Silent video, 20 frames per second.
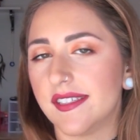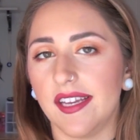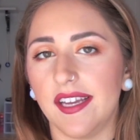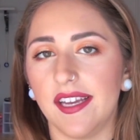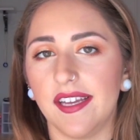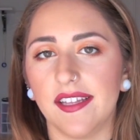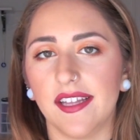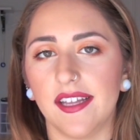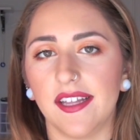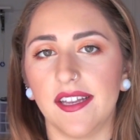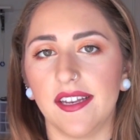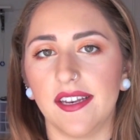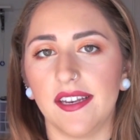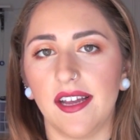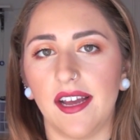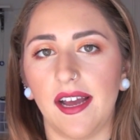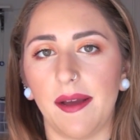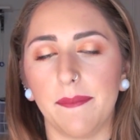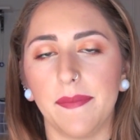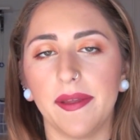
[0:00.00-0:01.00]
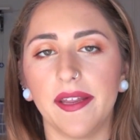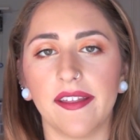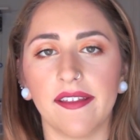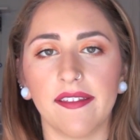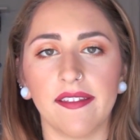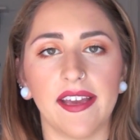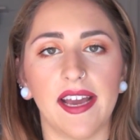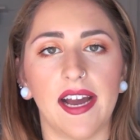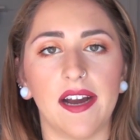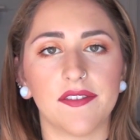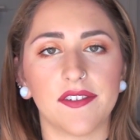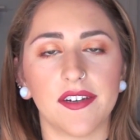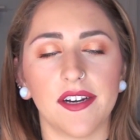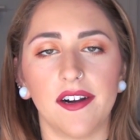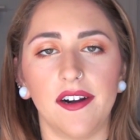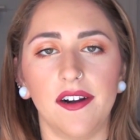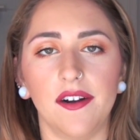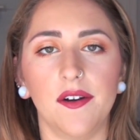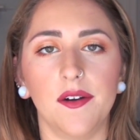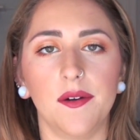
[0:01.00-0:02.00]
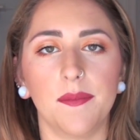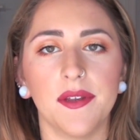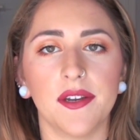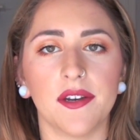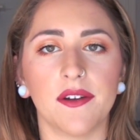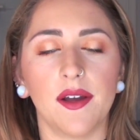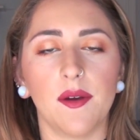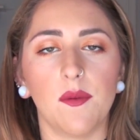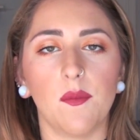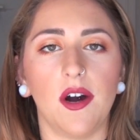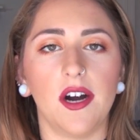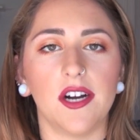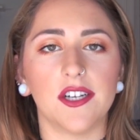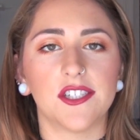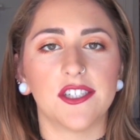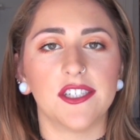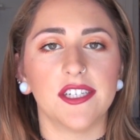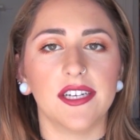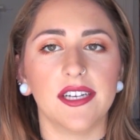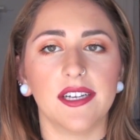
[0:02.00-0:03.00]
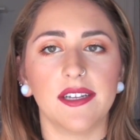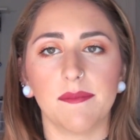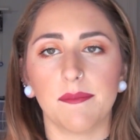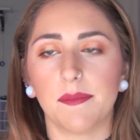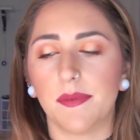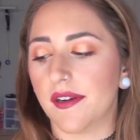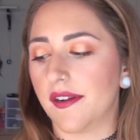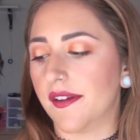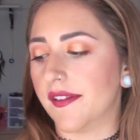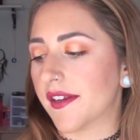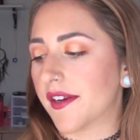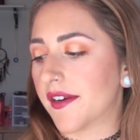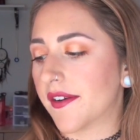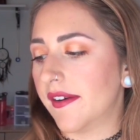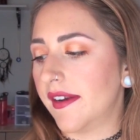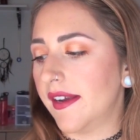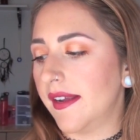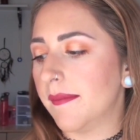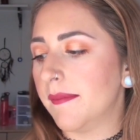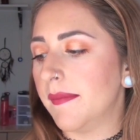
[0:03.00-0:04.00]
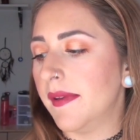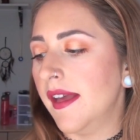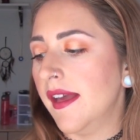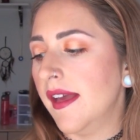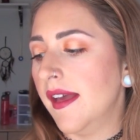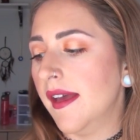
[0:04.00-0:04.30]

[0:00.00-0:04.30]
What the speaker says: and then immediately after I got home, you know, I washed it and put on the cream.